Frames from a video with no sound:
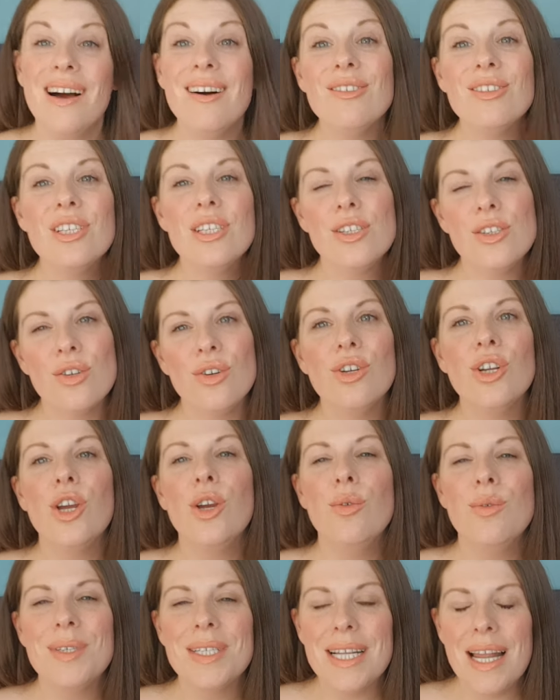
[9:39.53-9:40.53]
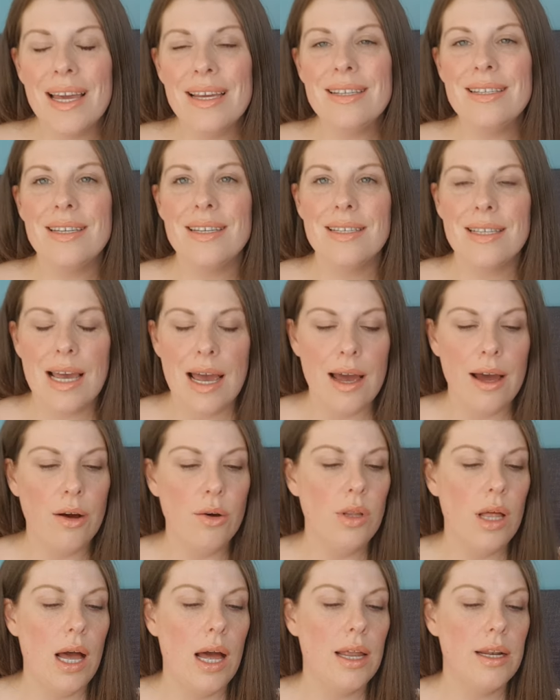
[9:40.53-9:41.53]
eldest son, who's lazy as
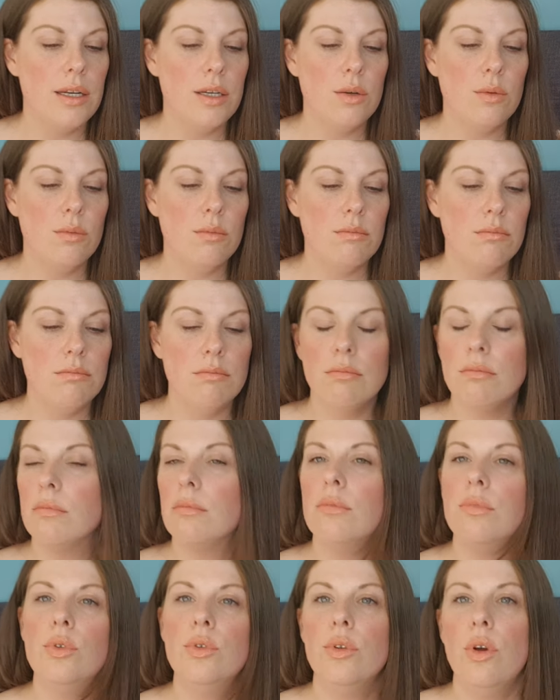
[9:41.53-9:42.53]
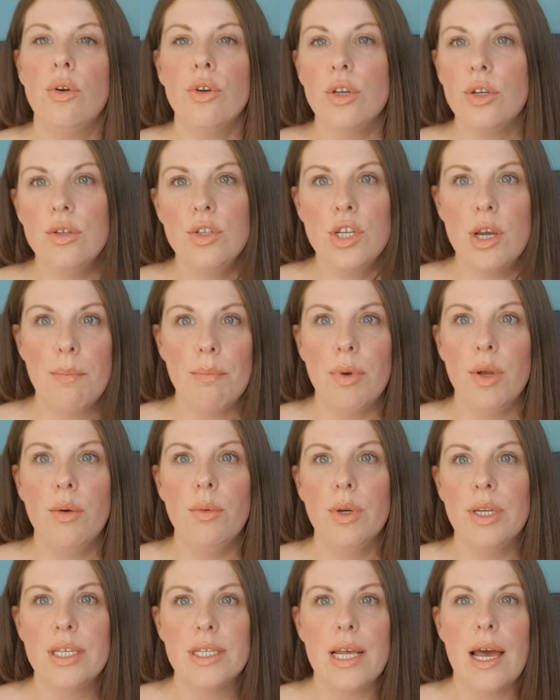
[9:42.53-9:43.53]
hell and will not use shampoo
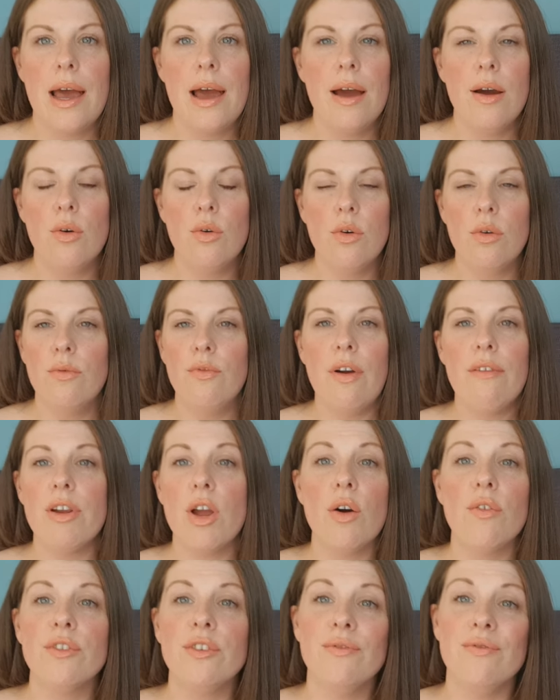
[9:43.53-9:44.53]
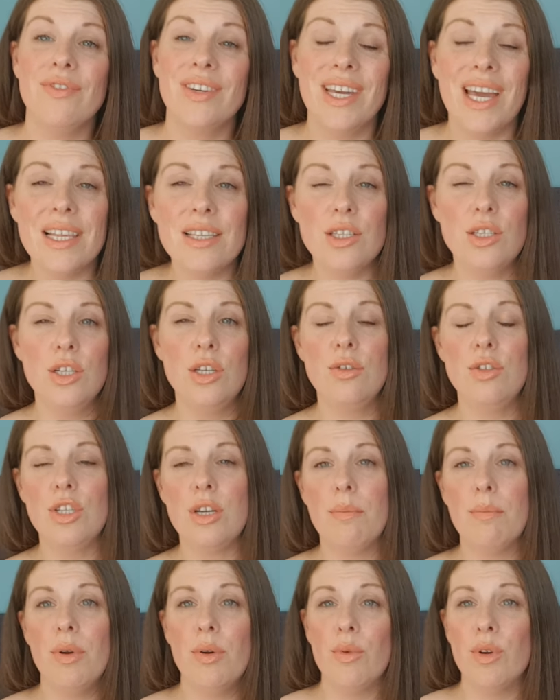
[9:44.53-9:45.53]
on his hair, or very often forgets to use
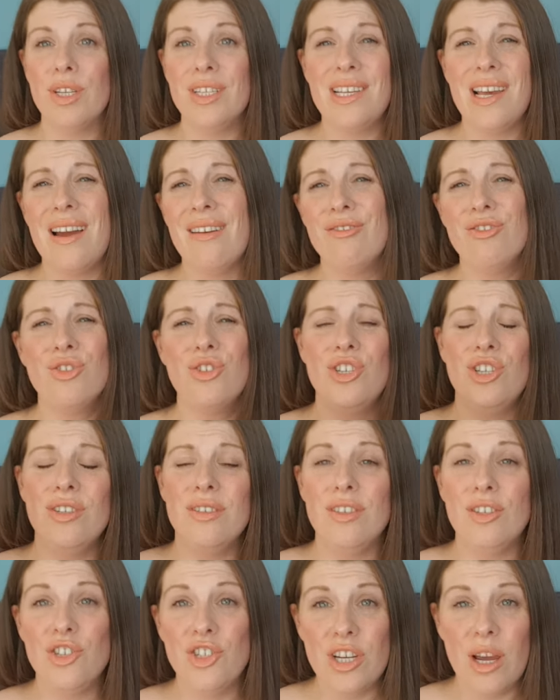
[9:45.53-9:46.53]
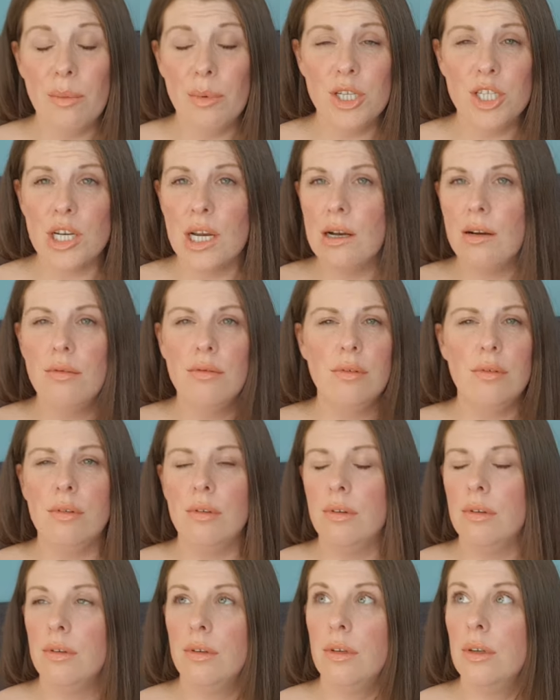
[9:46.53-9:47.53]
shampoo on his hair and just uses shower gel.
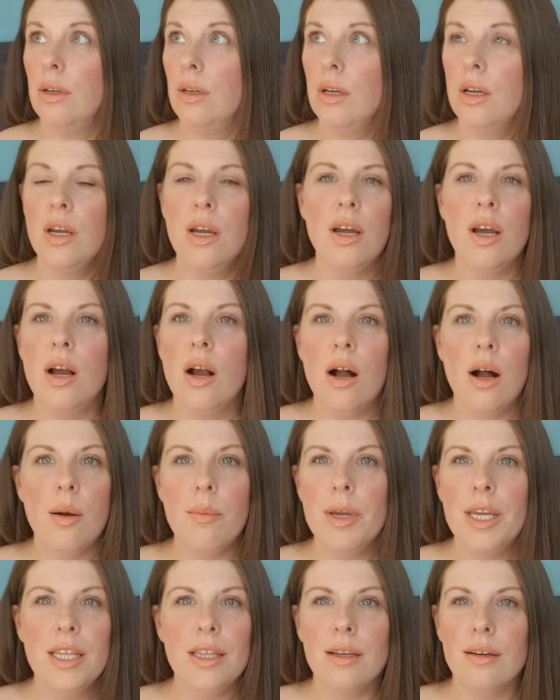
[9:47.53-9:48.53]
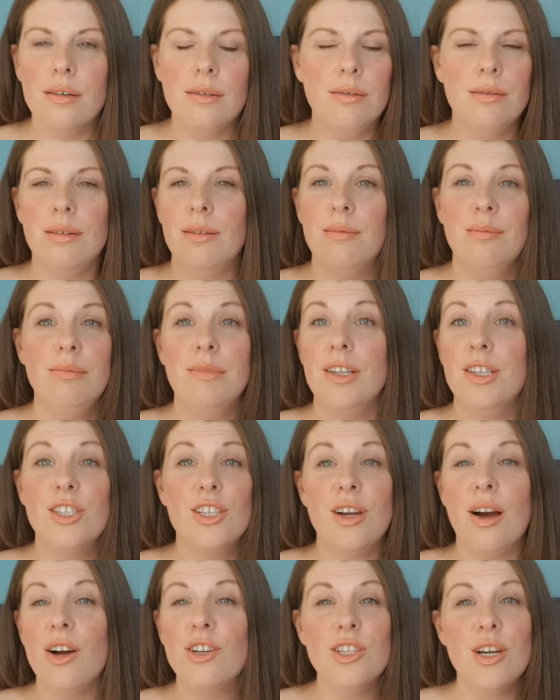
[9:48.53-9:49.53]
I mean,
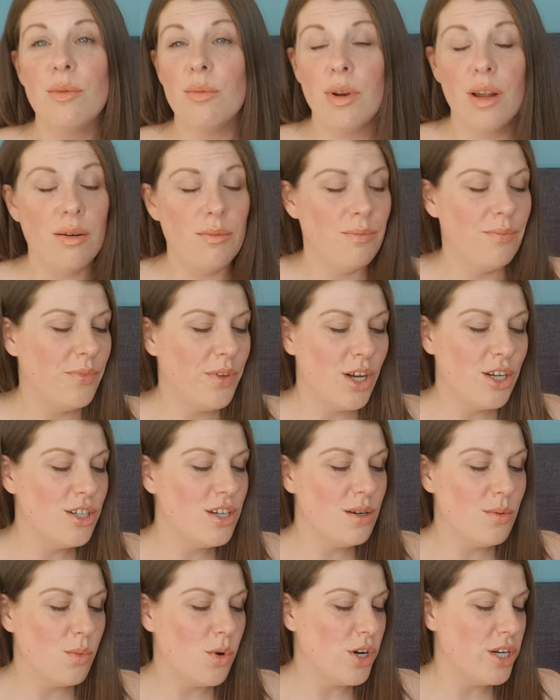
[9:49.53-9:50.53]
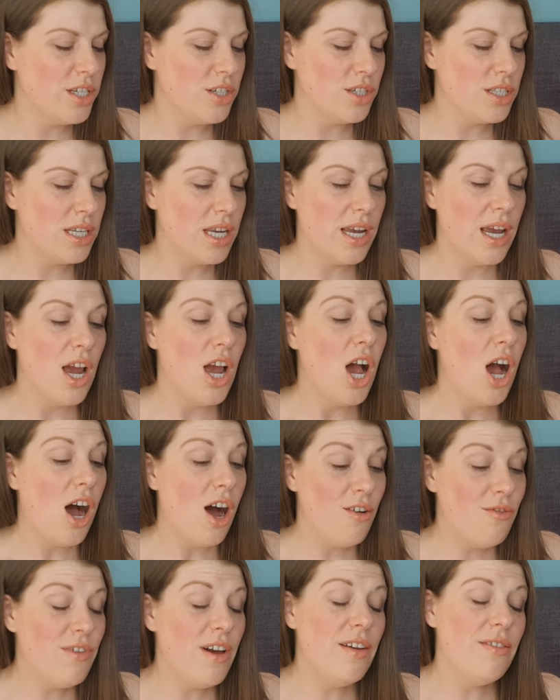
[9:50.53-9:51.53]
I don't know. I don't know why he does it.
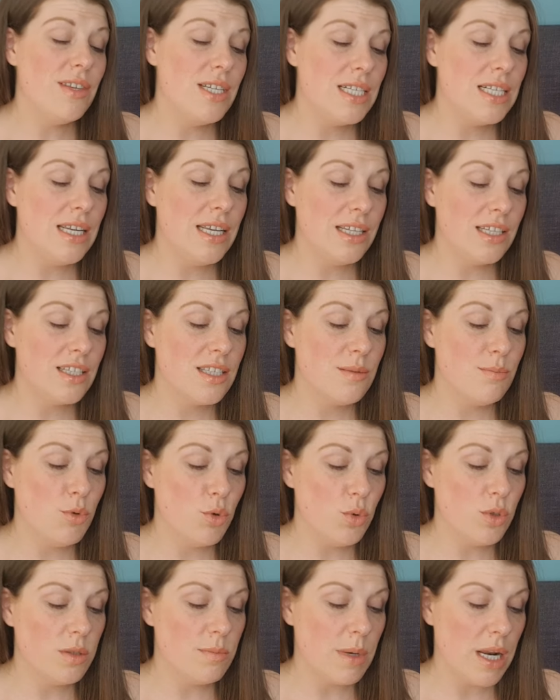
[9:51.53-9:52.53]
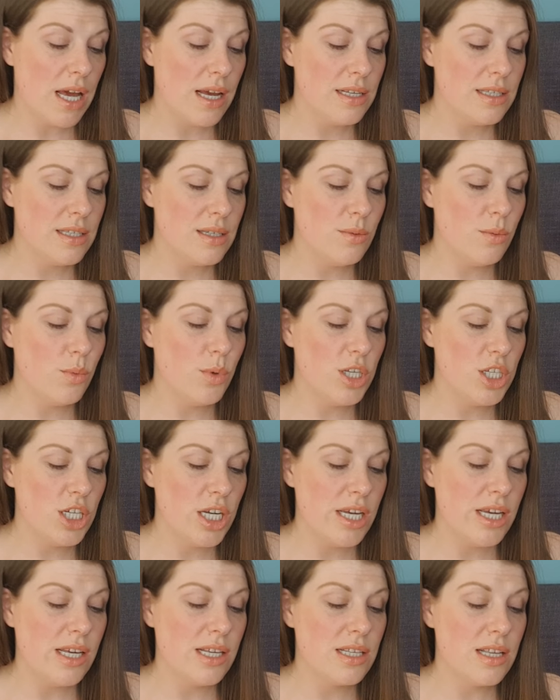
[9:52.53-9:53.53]
I found this Lynx Sports Blast, which
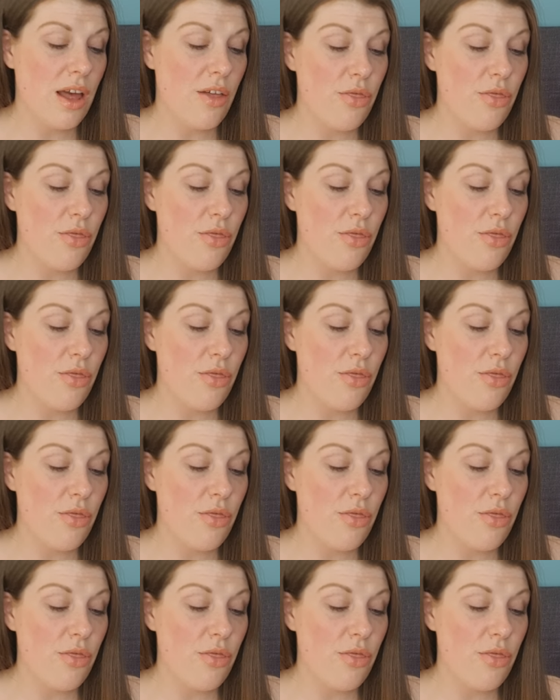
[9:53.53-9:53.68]
is